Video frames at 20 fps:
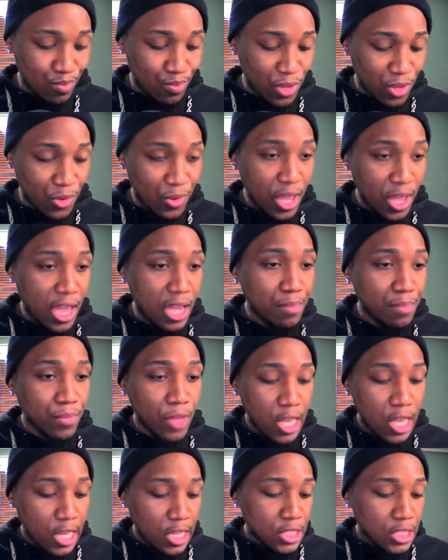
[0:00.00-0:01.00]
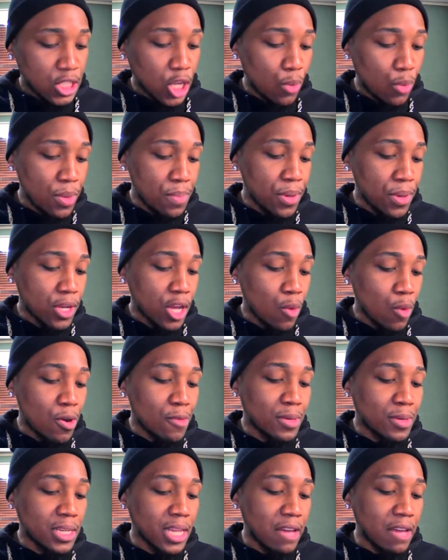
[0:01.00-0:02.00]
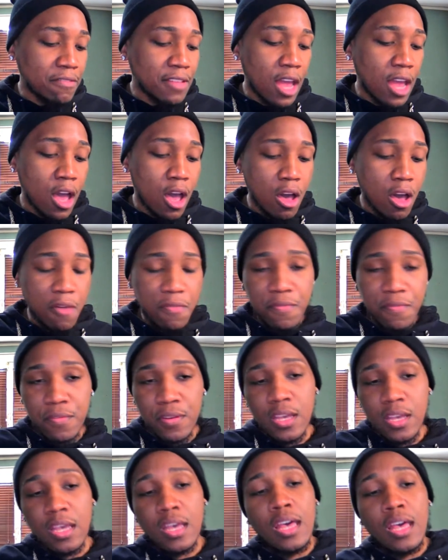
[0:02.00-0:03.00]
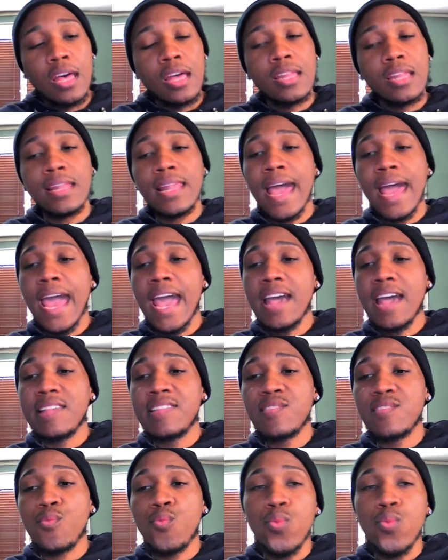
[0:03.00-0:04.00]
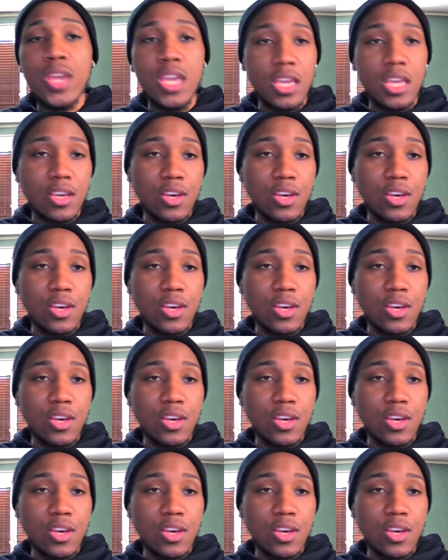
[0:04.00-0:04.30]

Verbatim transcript: Okay, so we pick up where we left off last week.